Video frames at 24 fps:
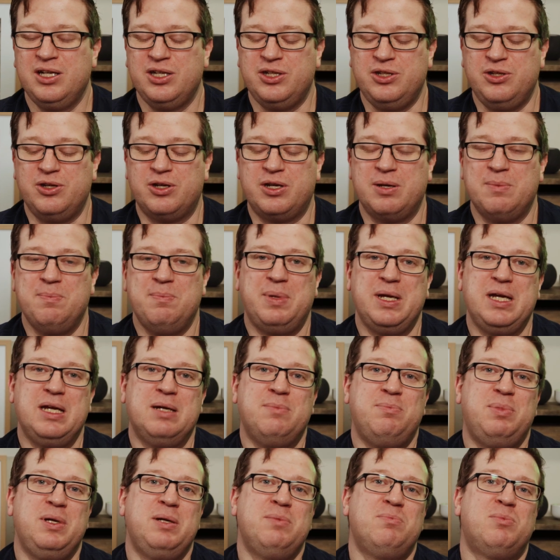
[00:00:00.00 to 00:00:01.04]
you can be
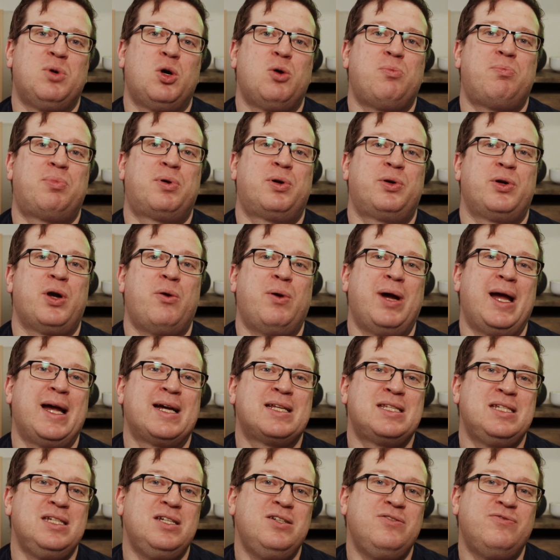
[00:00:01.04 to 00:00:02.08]
a bit more
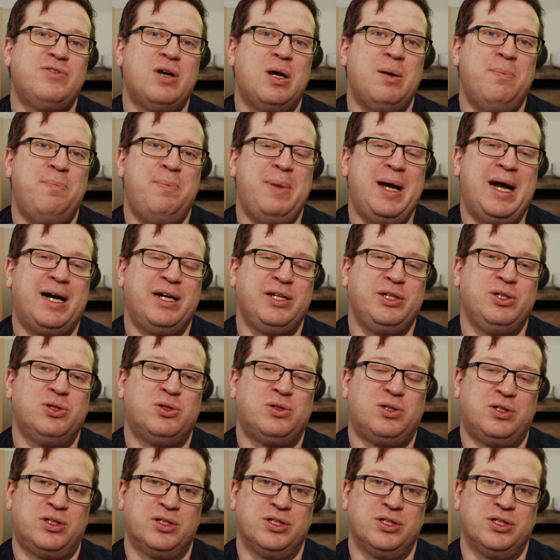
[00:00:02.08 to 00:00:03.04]
proactive about your